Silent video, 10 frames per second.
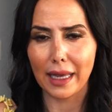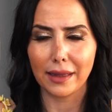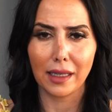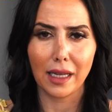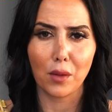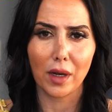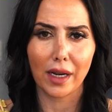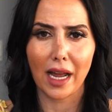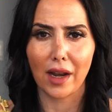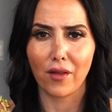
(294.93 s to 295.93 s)
and then they want
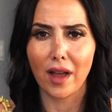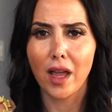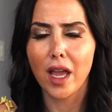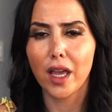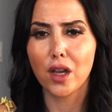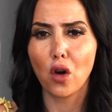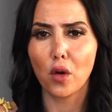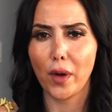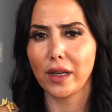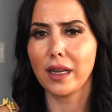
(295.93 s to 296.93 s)
to kind of
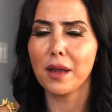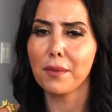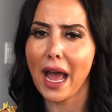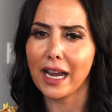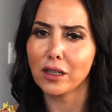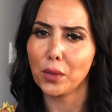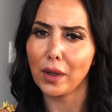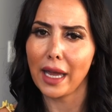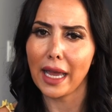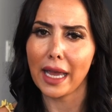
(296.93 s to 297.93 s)
incorporate impact
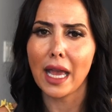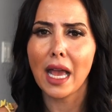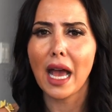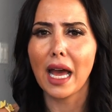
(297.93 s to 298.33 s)
play